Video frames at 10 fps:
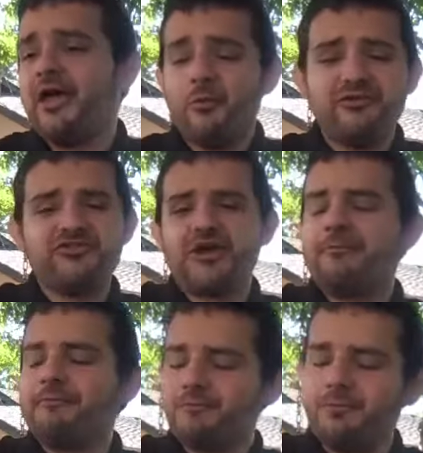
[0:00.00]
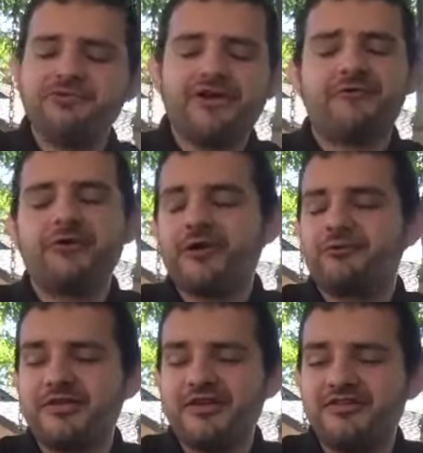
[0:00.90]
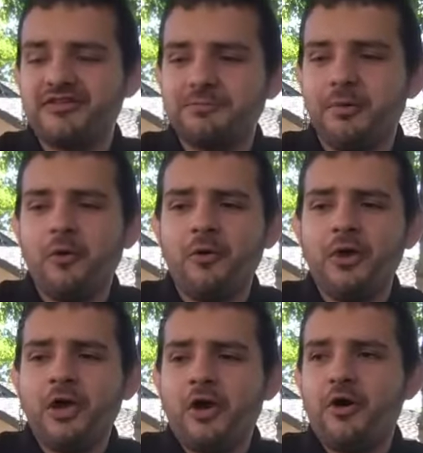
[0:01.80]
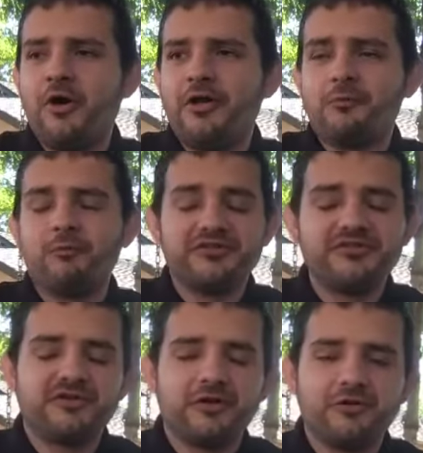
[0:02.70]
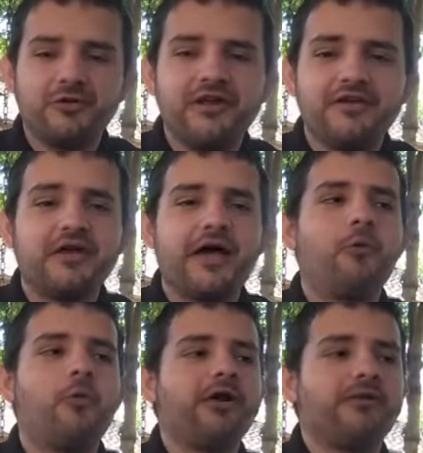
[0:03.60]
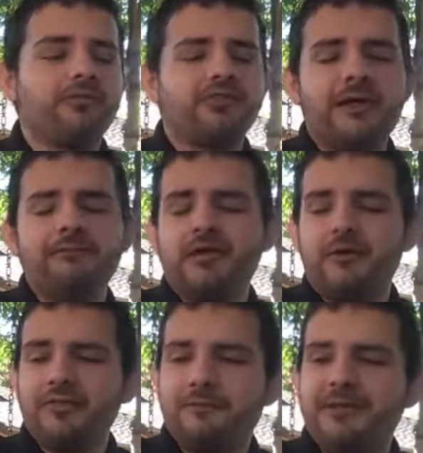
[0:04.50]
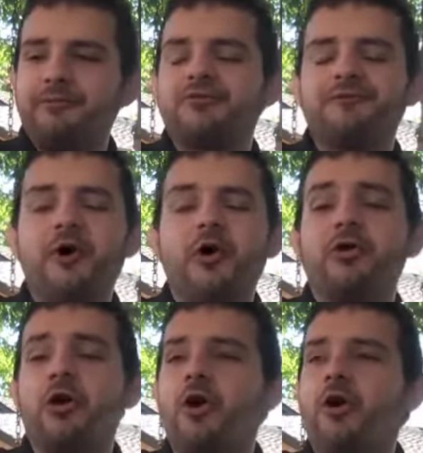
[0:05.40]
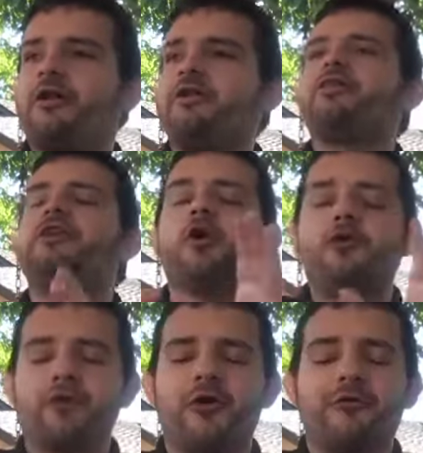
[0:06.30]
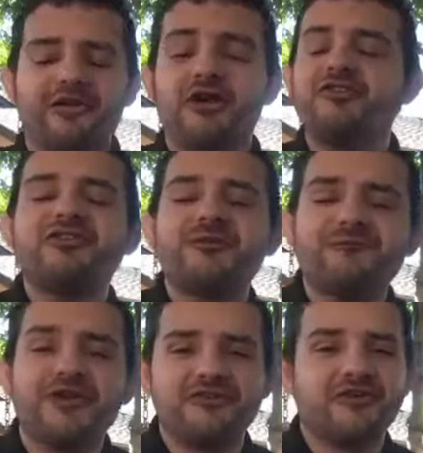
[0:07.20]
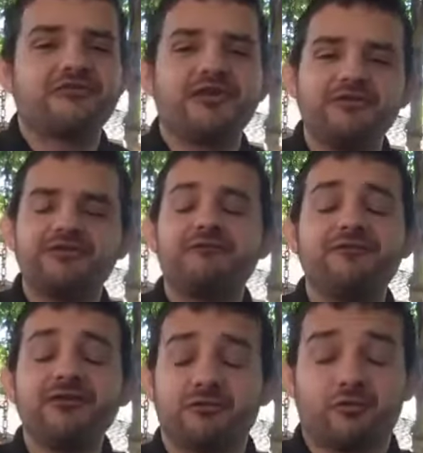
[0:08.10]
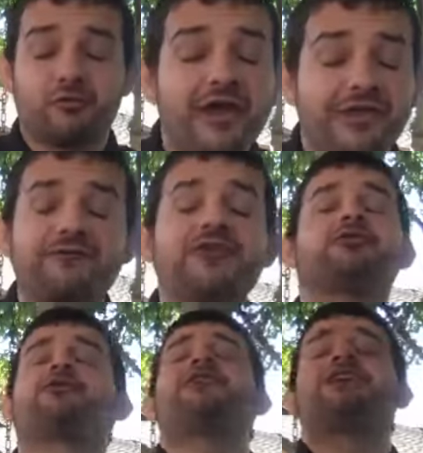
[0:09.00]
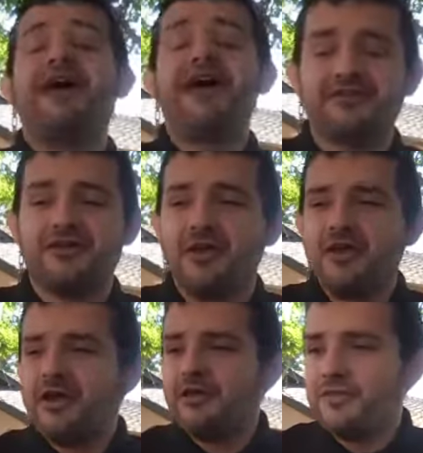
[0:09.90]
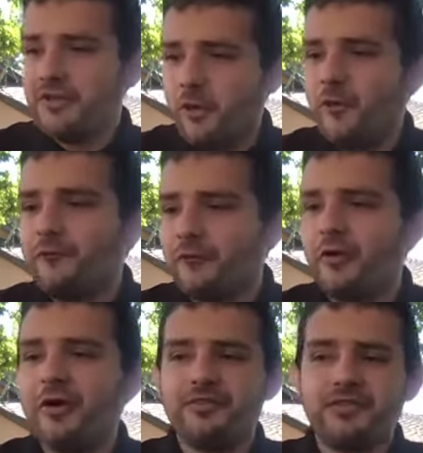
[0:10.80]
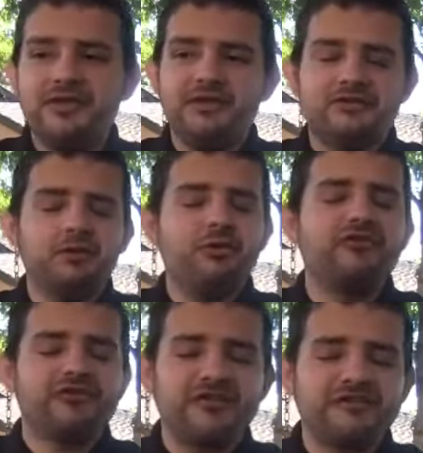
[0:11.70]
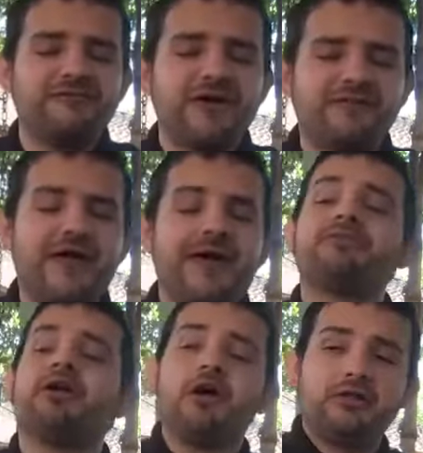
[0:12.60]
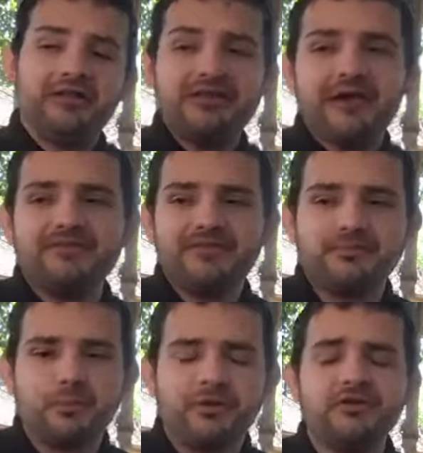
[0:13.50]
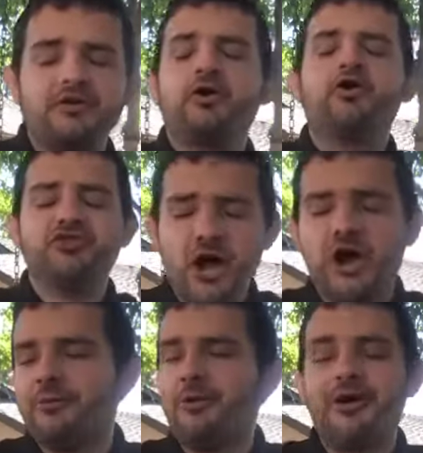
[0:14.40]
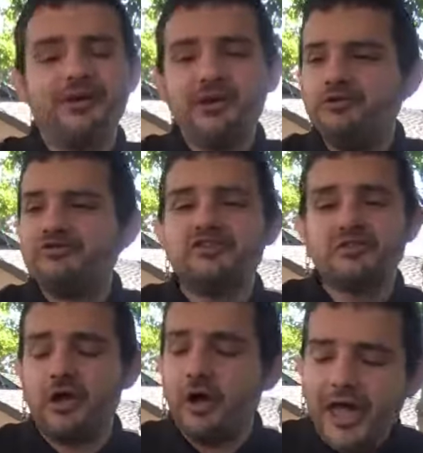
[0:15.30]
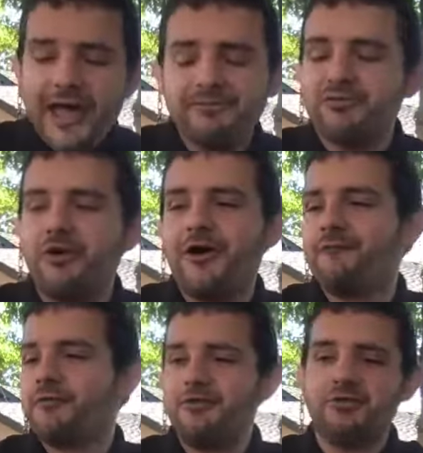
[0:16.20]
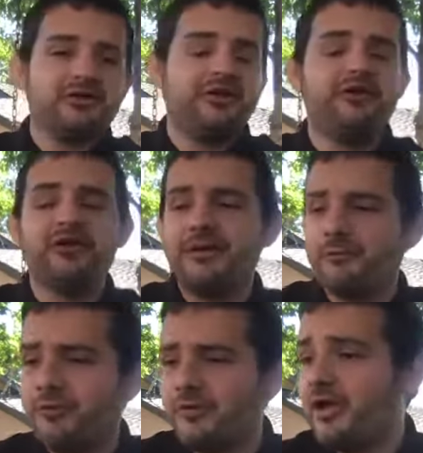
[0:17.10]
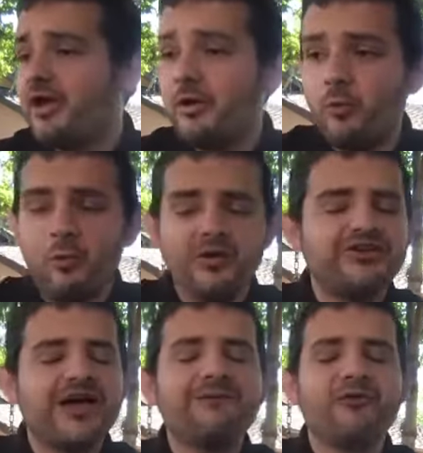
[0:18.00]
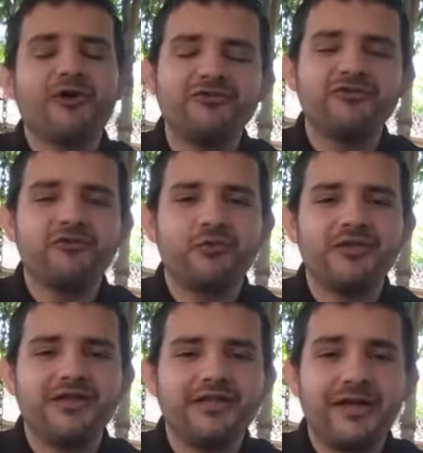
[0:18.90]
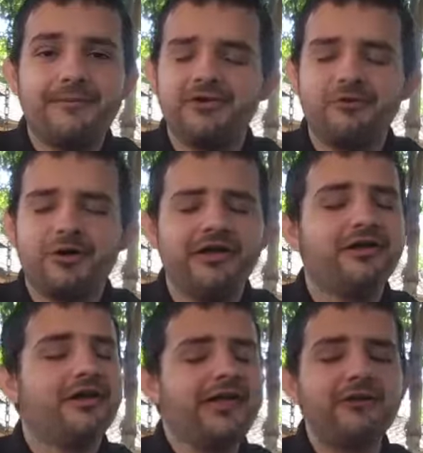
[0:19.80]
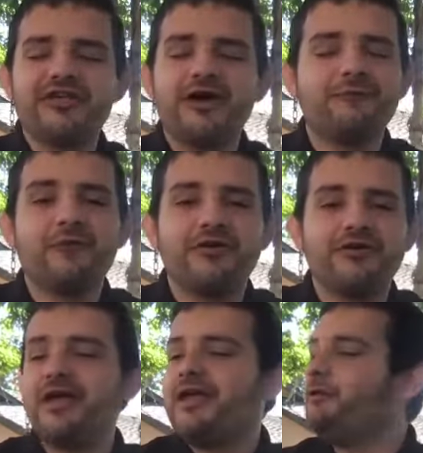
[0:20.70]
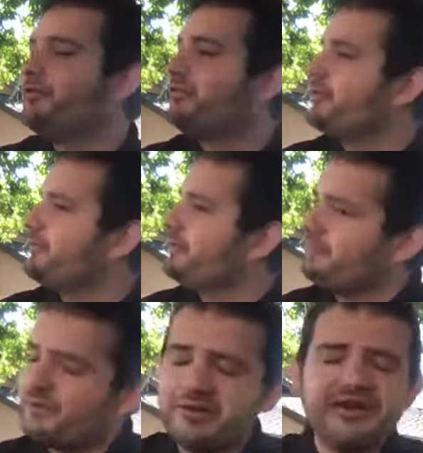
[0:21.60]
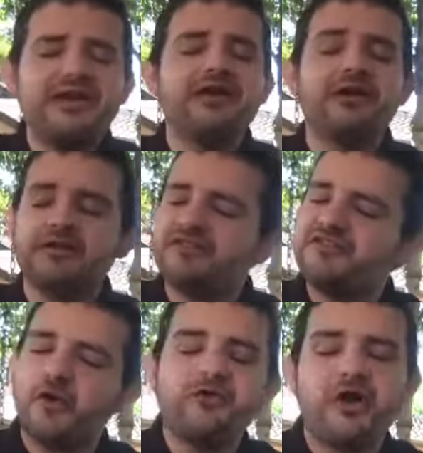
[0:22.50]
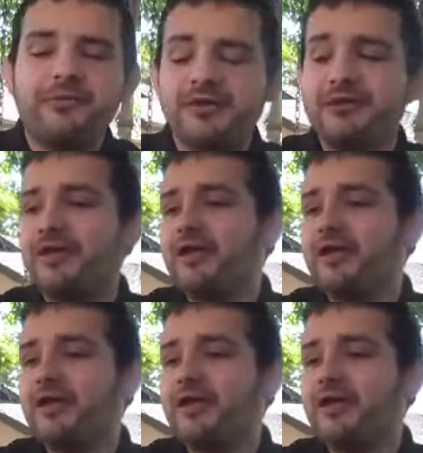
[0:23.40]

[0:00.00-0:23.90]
When Jeff Gluck releases his poll on was this a good race, I want the people to vote on the overall race, not just the finish, because like you said, the finish was great. The finish was fantastic. The overall, the 265 laps leading up to this point, terrible. I mean, it was just absolutely awful. Look at Eric Amarola. One time for 128 laps. You know why? He was out front. He was clean air is so dominant.